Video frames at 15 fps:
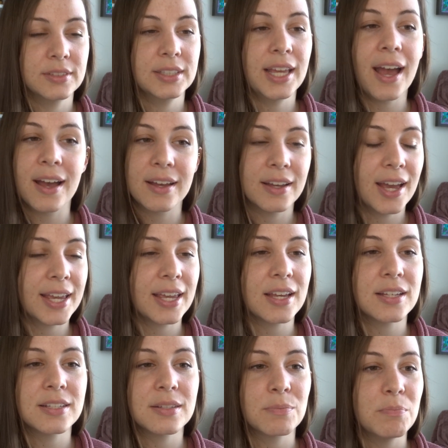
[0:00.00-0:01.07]
Yeah, I
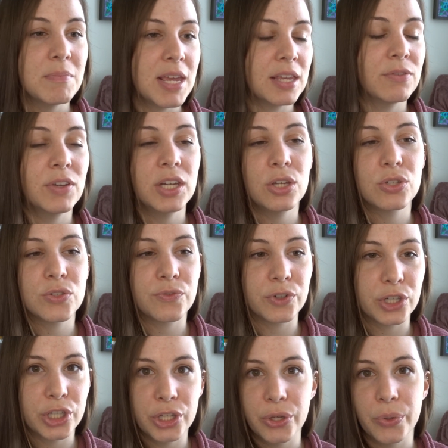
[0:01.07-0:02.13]
guess make videos
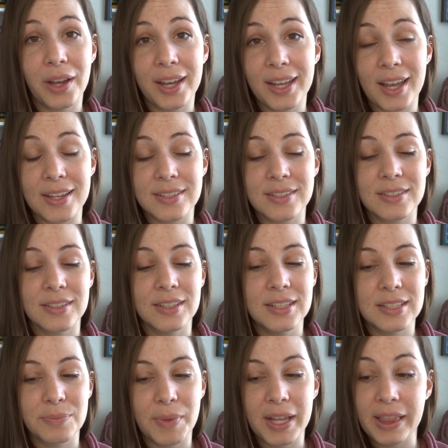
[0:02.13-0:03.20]
for you, I guess,
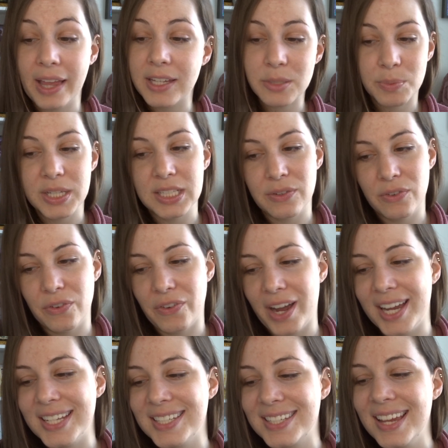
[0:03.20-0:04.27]
is my last piece of
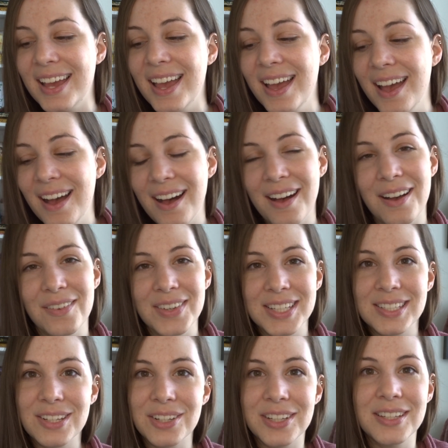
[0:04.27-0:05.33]
advice. Um,
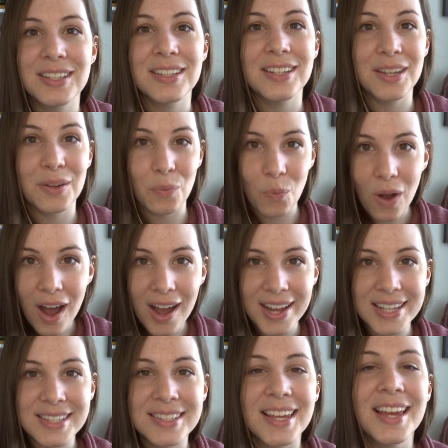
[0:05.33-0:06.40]
it's good and
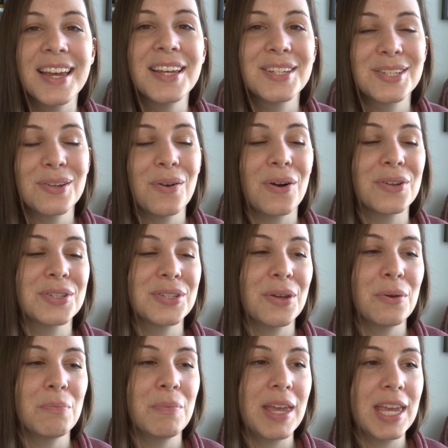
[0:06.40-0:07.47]
wise to
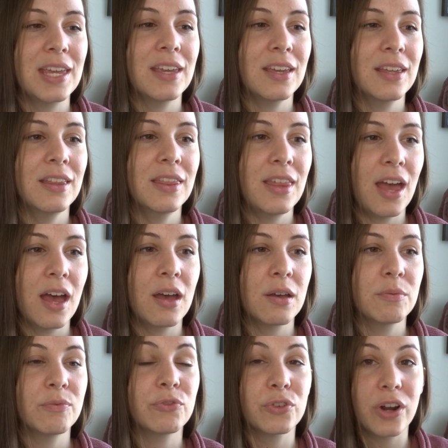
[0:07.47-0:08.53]
also make
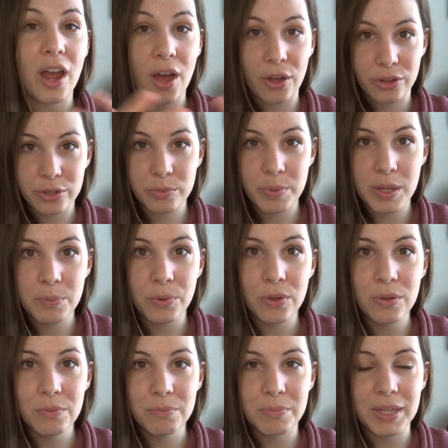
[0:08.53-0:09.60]
them for other
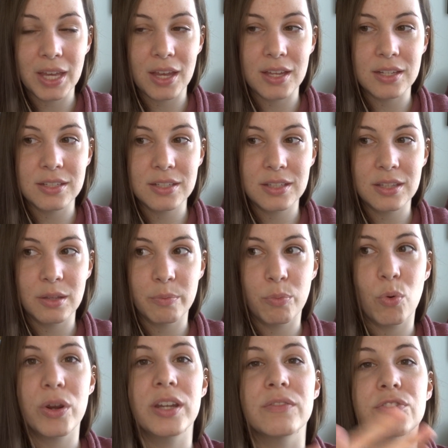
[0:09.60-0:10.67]
people, because the
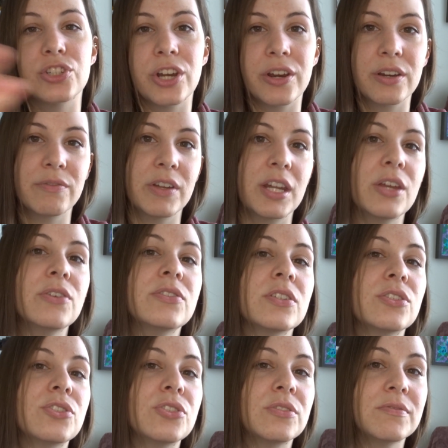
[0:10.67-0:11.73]
point of sharing videos
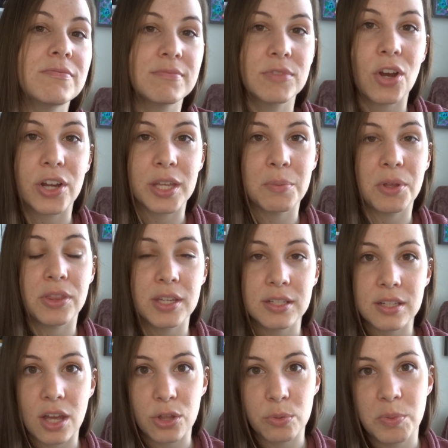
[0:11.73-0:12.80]
is talking about
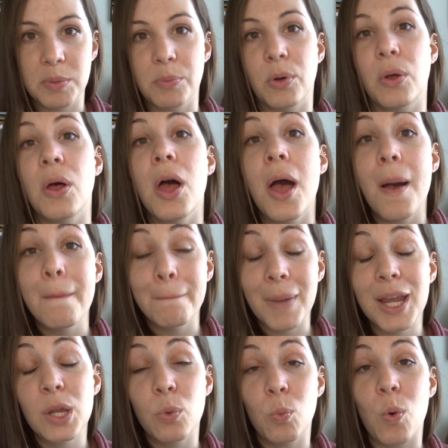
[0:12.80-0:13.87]
things other people
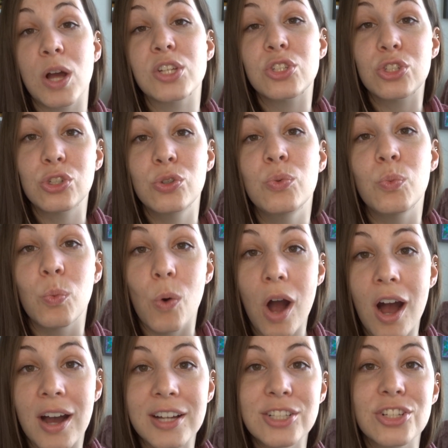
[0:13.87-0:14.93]
might want to
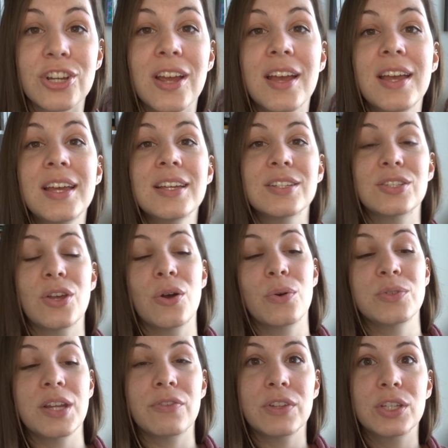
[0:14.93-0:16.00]
watch.
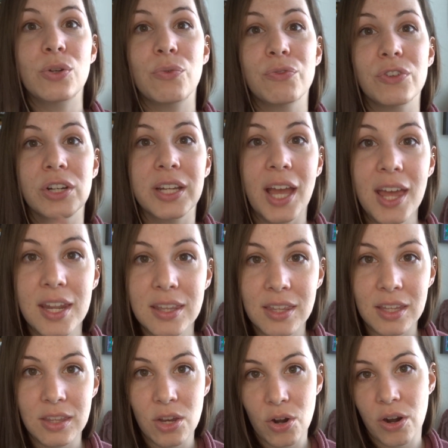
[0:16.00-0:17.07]
So definitely don't forget
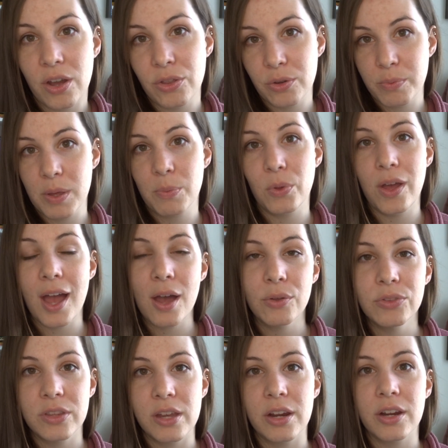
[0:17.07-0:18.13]
that there are other people
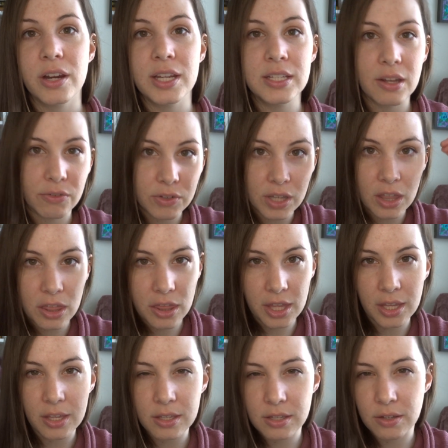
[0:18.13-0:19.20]
out there, and definitely
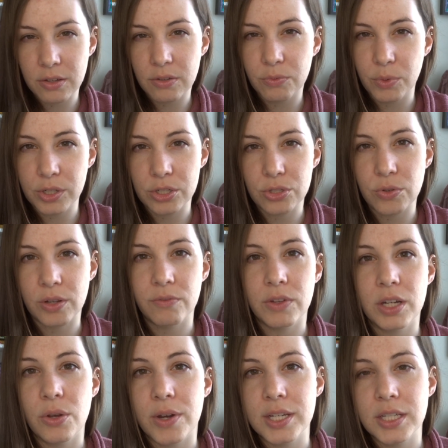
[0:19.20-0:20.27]
think of, when you're doing
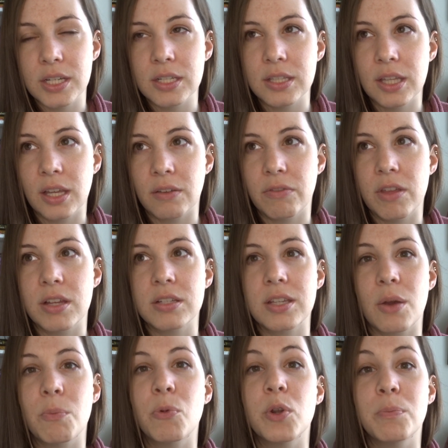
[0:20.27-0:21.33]
video ideas, think of things
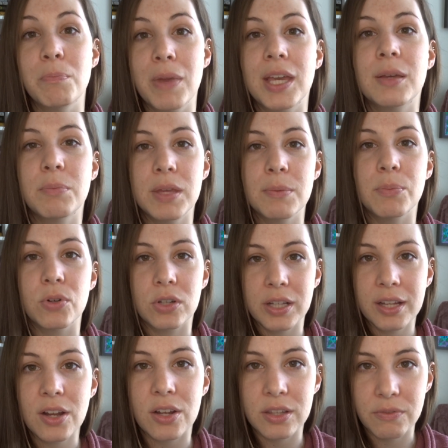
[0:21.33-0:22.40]
that would make people
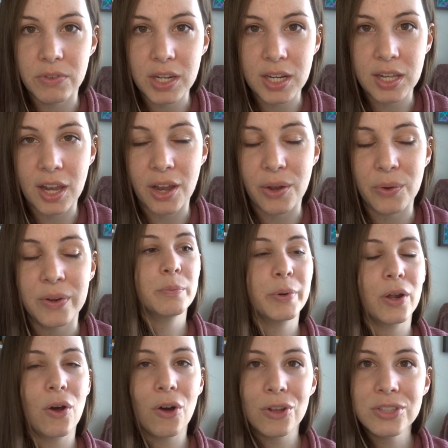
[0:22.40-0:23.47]
click on the video.
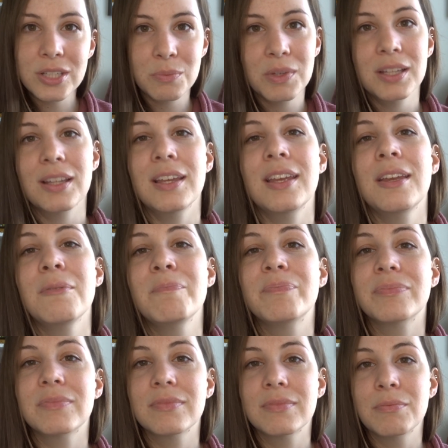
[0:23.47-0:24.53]
But ultimately,
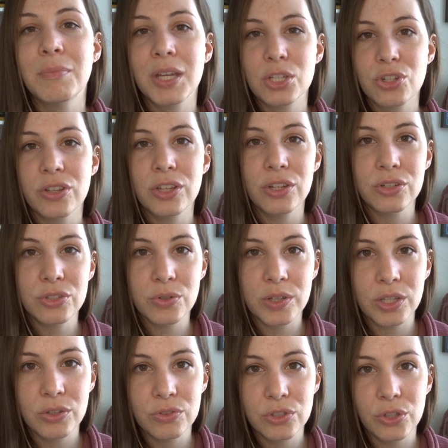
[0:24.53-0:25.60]
make sure that you're
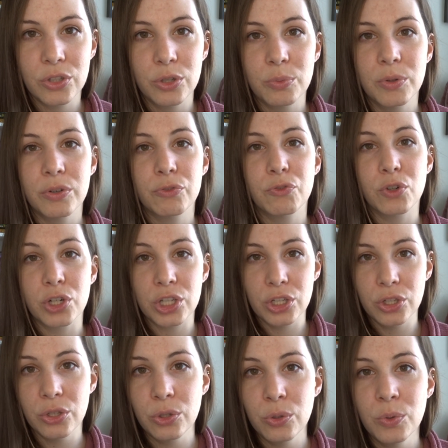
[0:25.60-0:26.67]
doing YouTube for
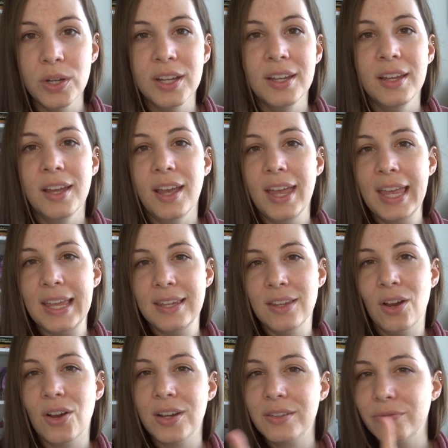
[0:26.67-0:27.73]
you and
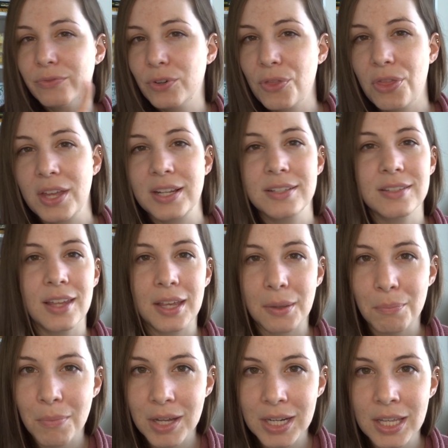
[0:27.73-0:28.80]
not for things
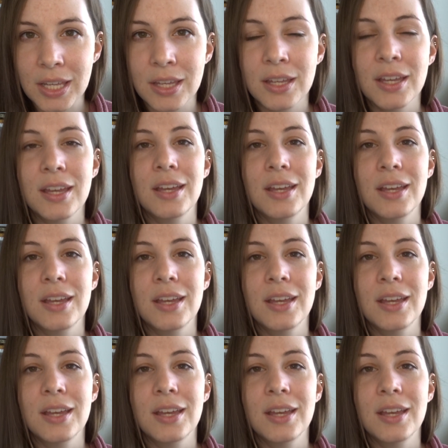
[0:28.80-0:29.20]
like money,